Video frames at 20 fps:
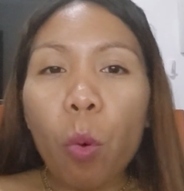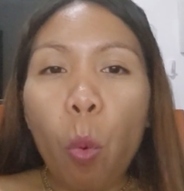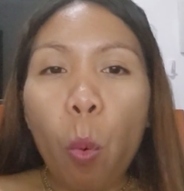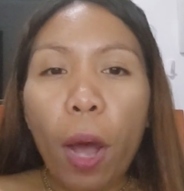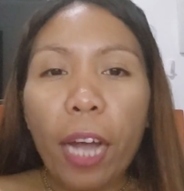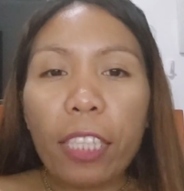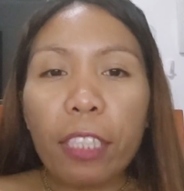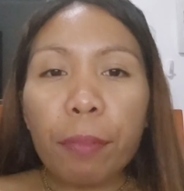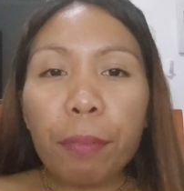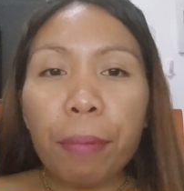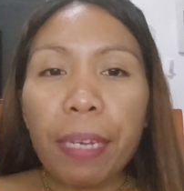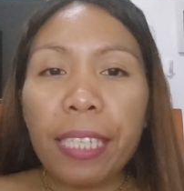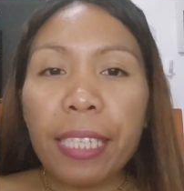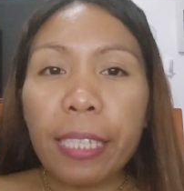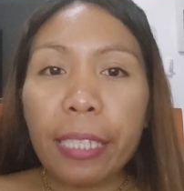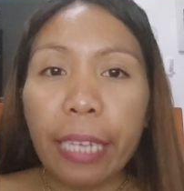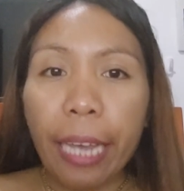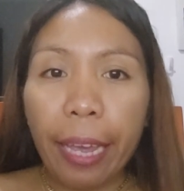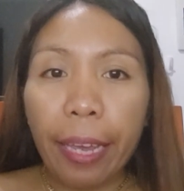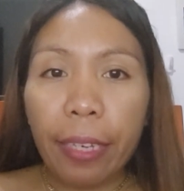what
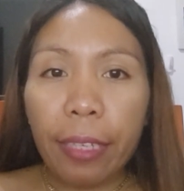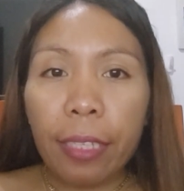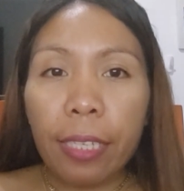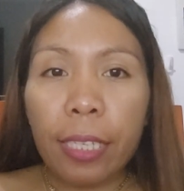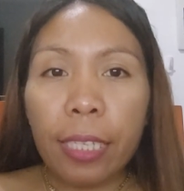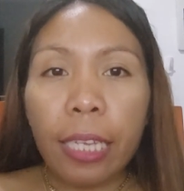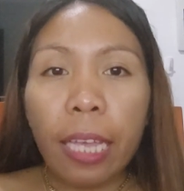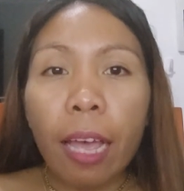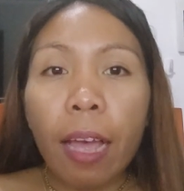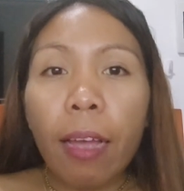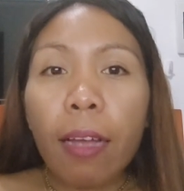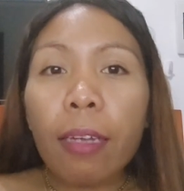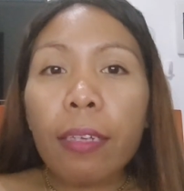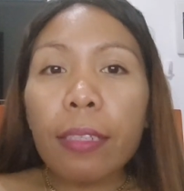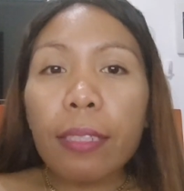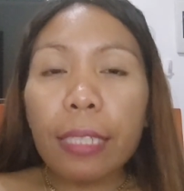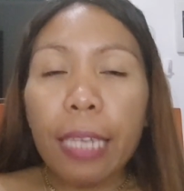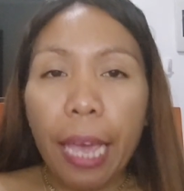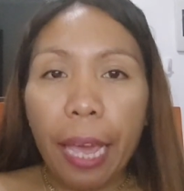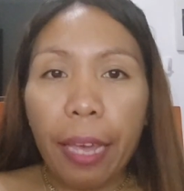mistakes
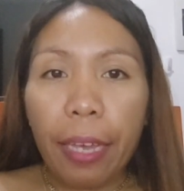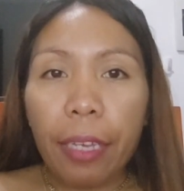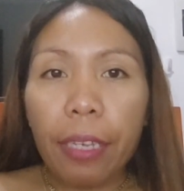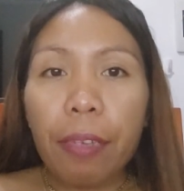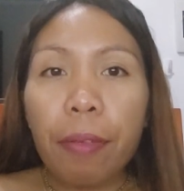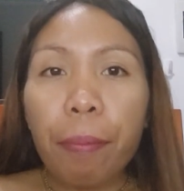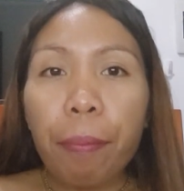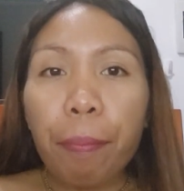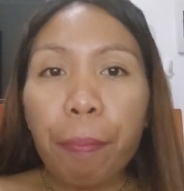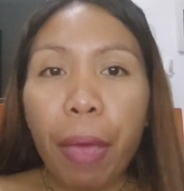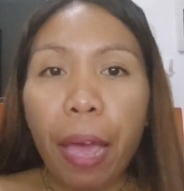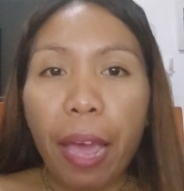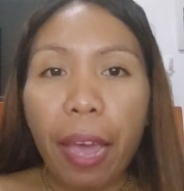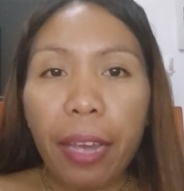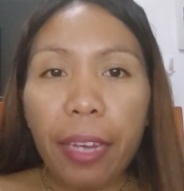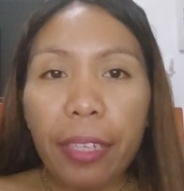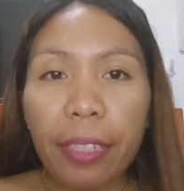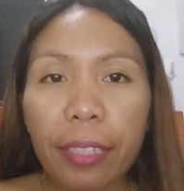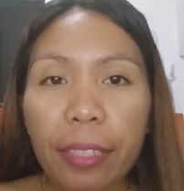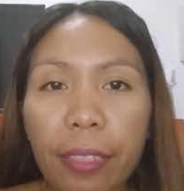they
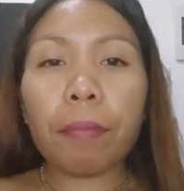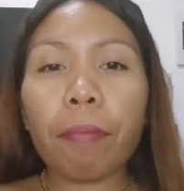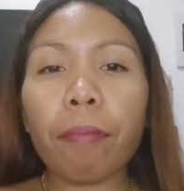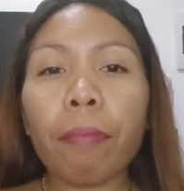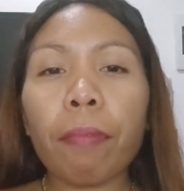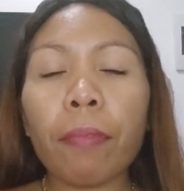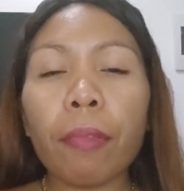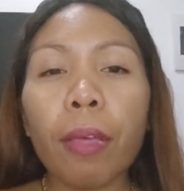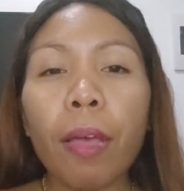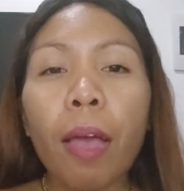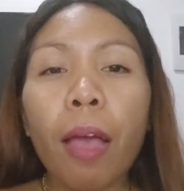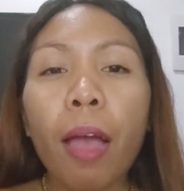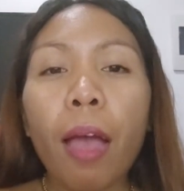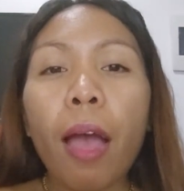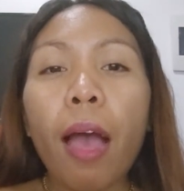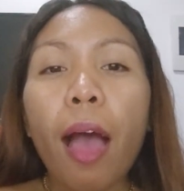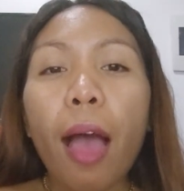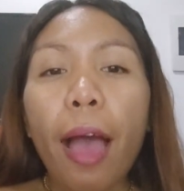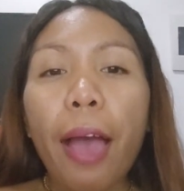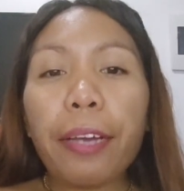made.
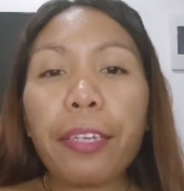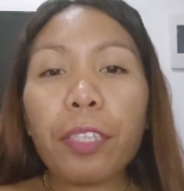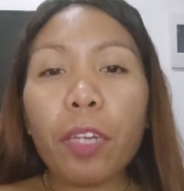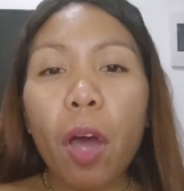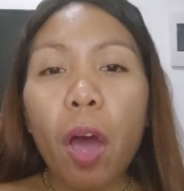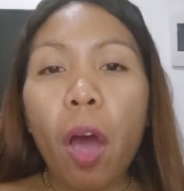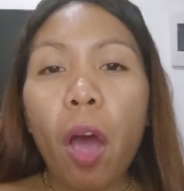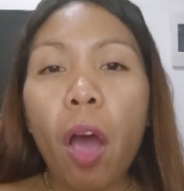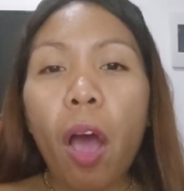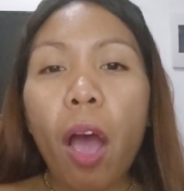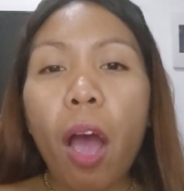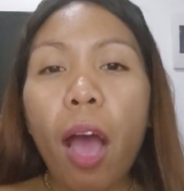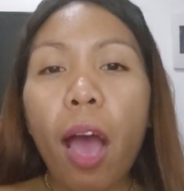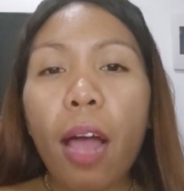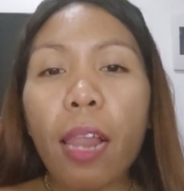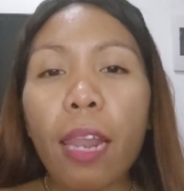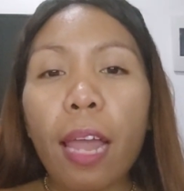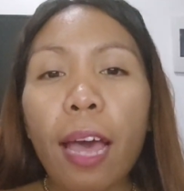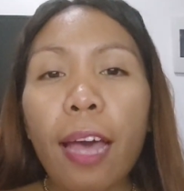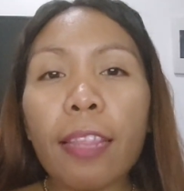I know
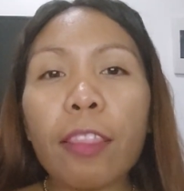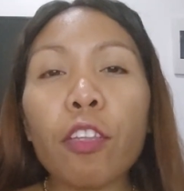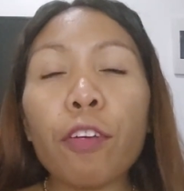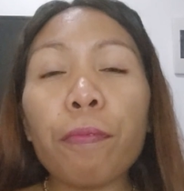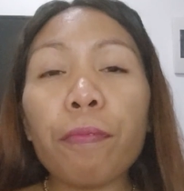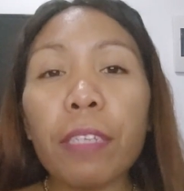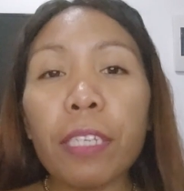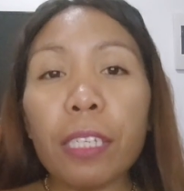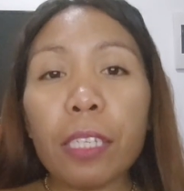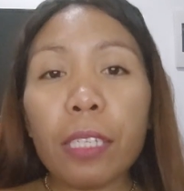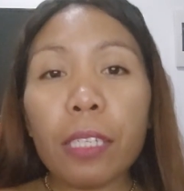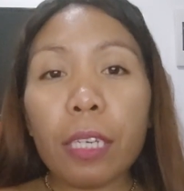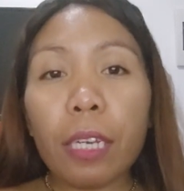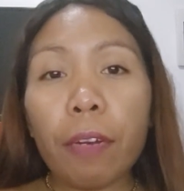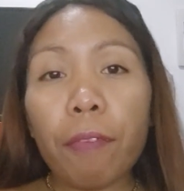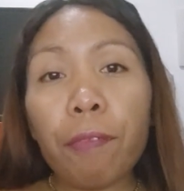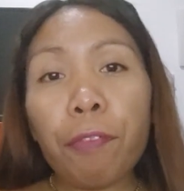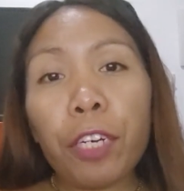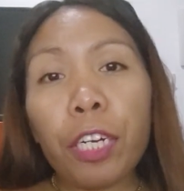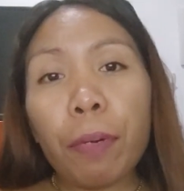a lot of this
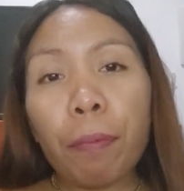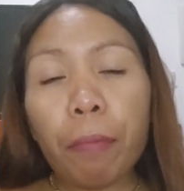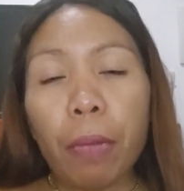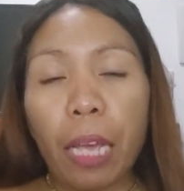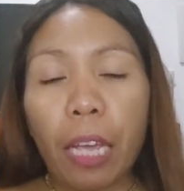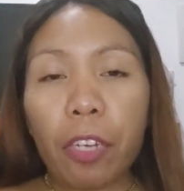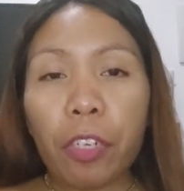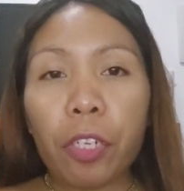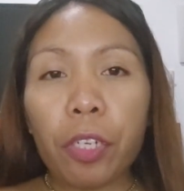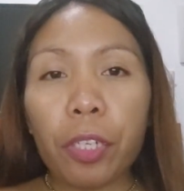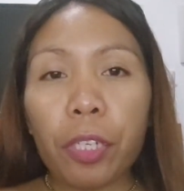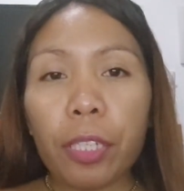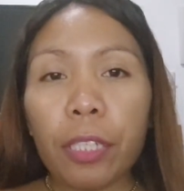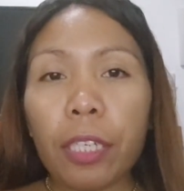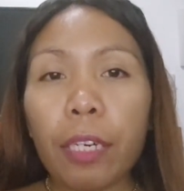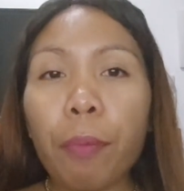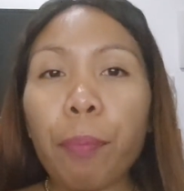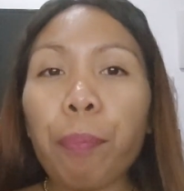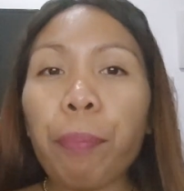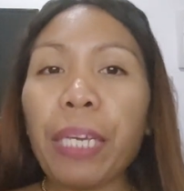
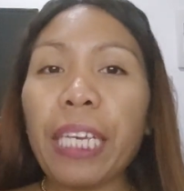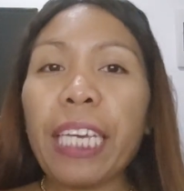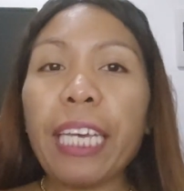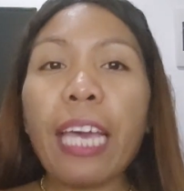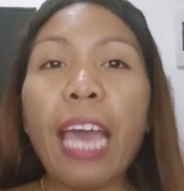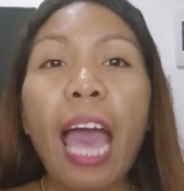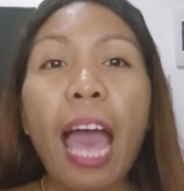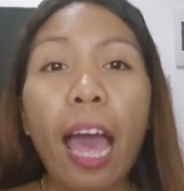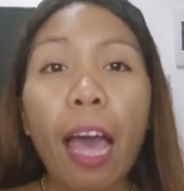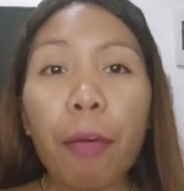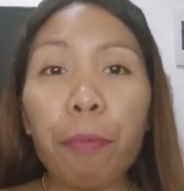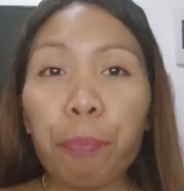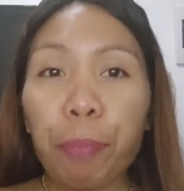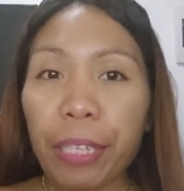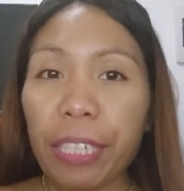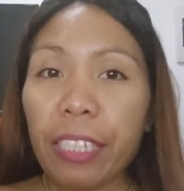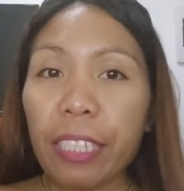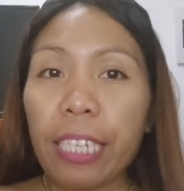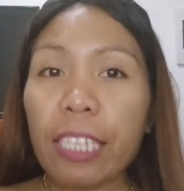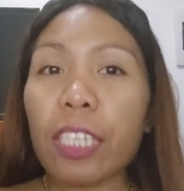information may have
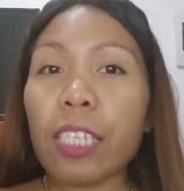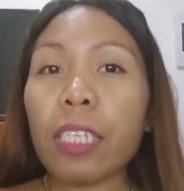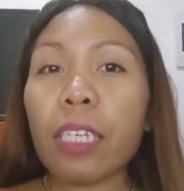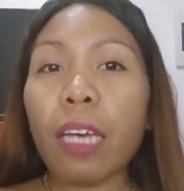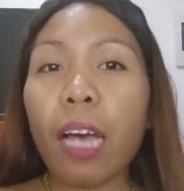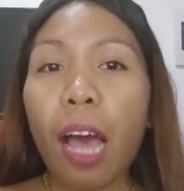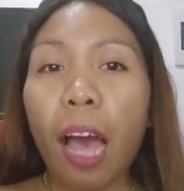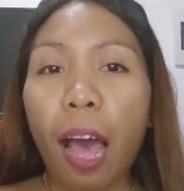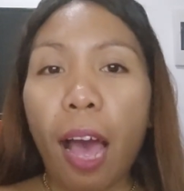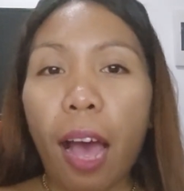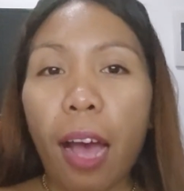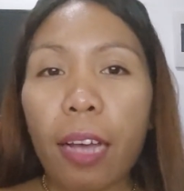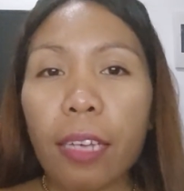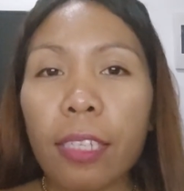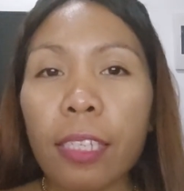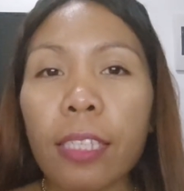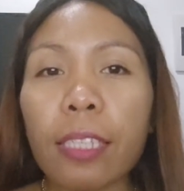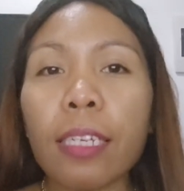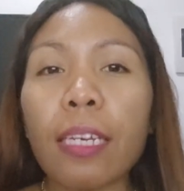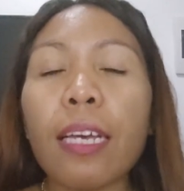been
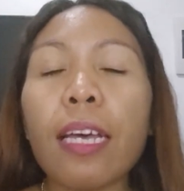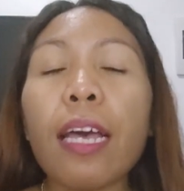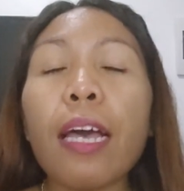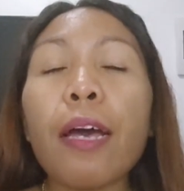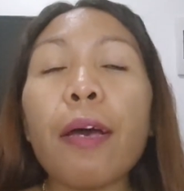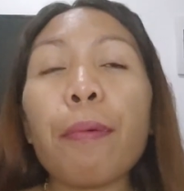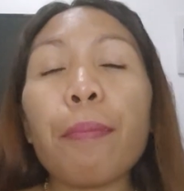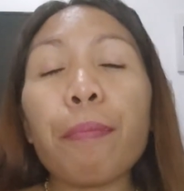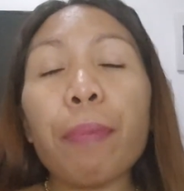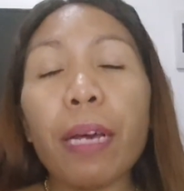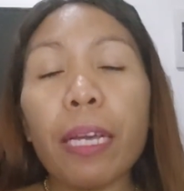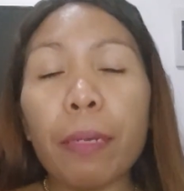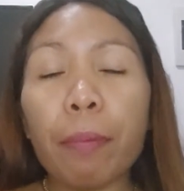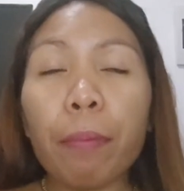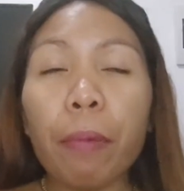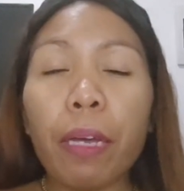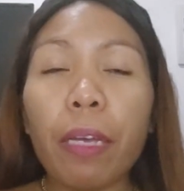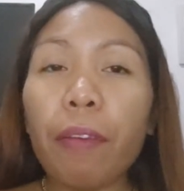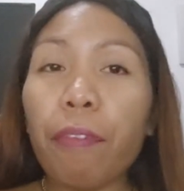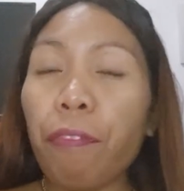discussed by
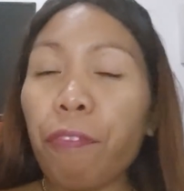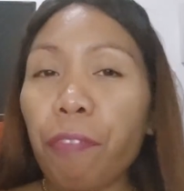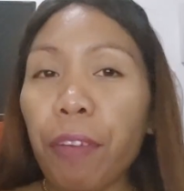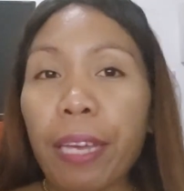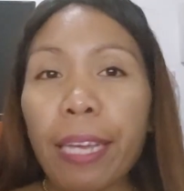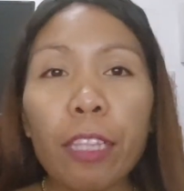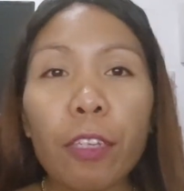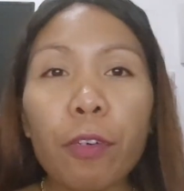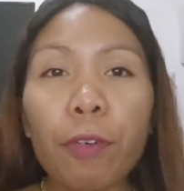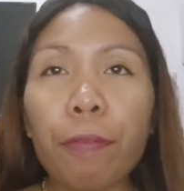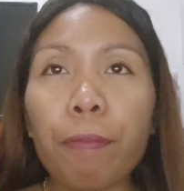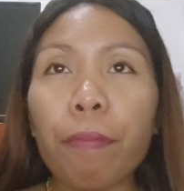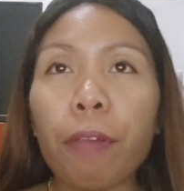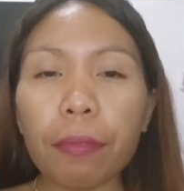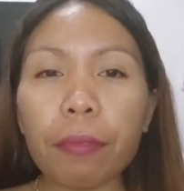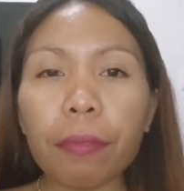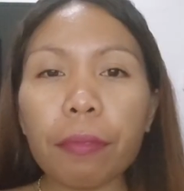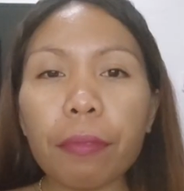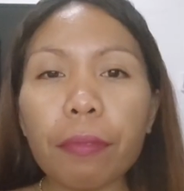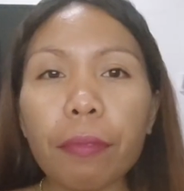my fellow
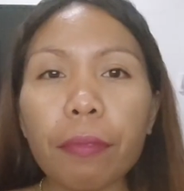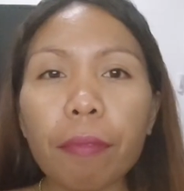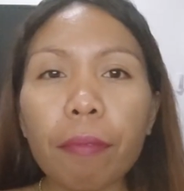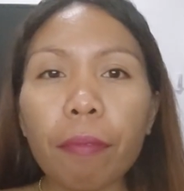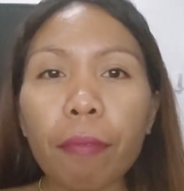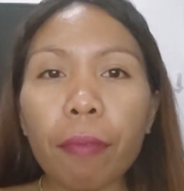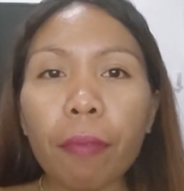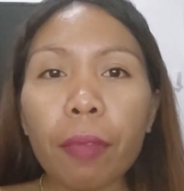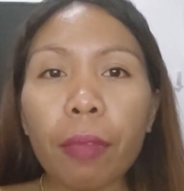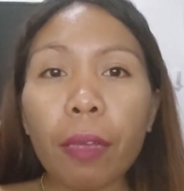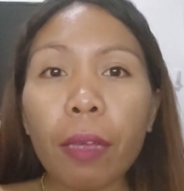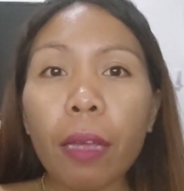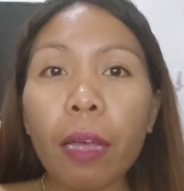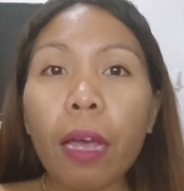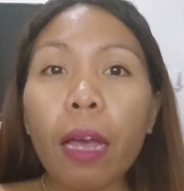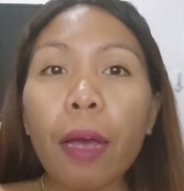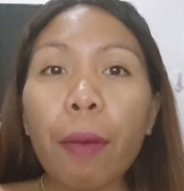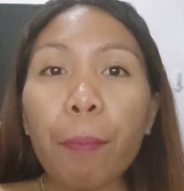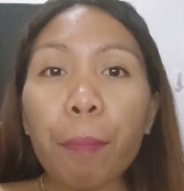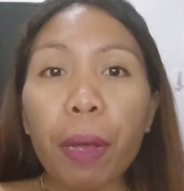bloggers,
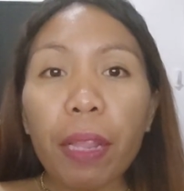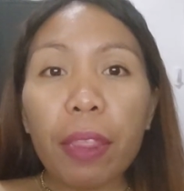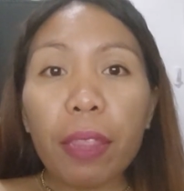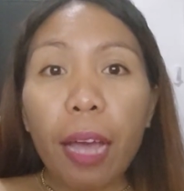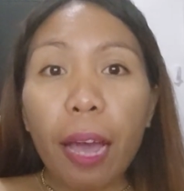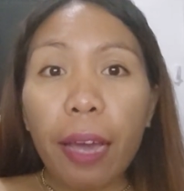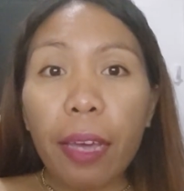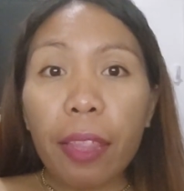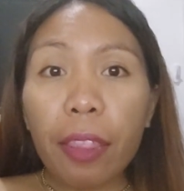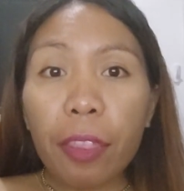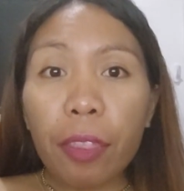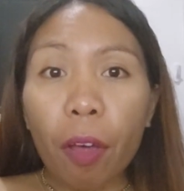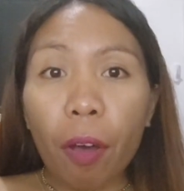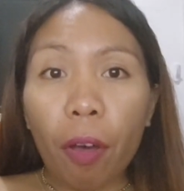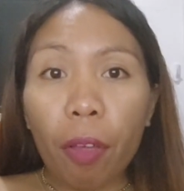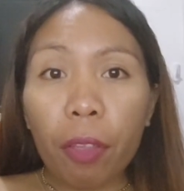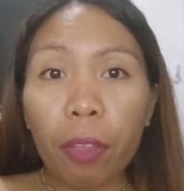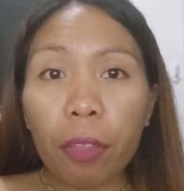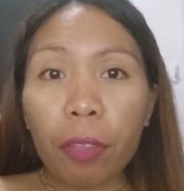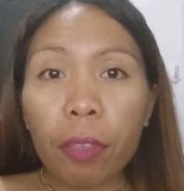but I
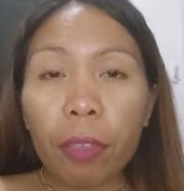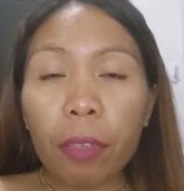thought